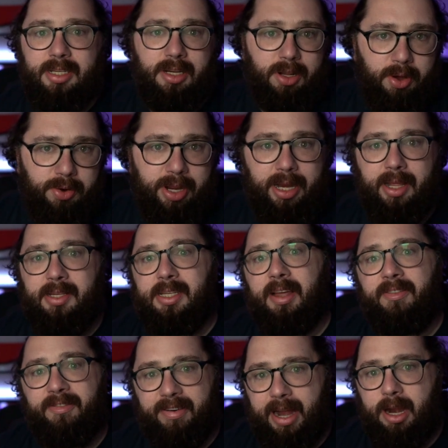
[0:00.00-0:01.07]
and loaded is a
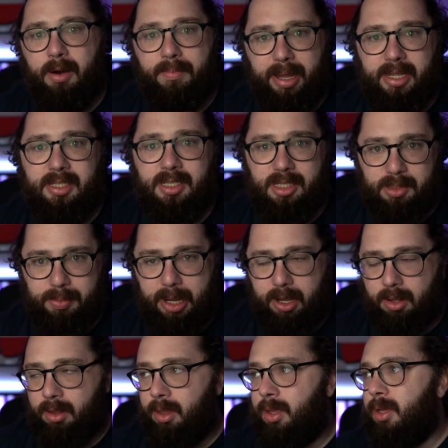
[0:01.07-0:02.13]
fire-based
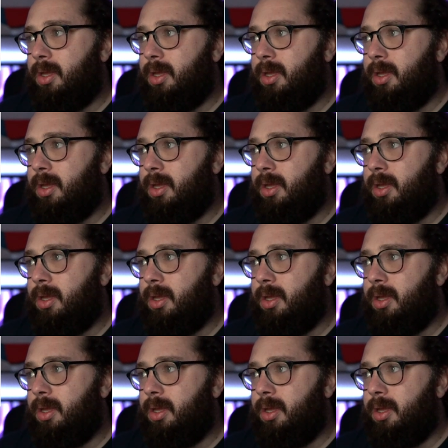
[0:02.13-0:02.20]
spell,